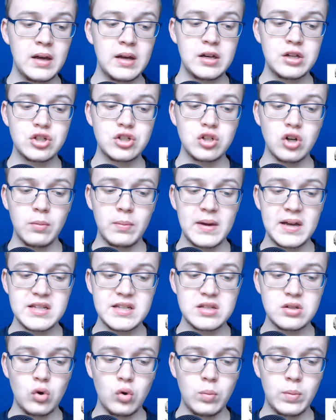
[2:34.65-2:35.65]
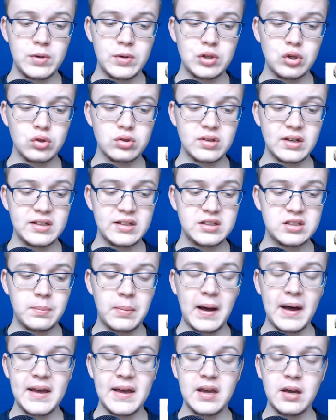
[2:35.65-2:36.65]
shop isn't open online to
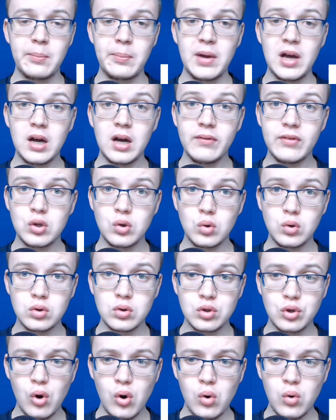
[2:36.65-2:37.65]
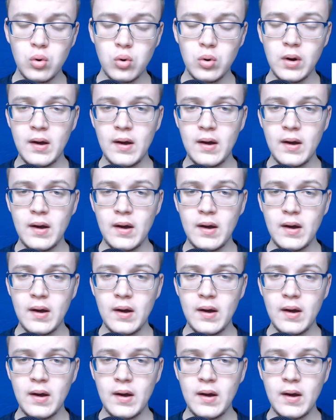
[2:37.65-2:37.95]
buy it. Bit of an own goal.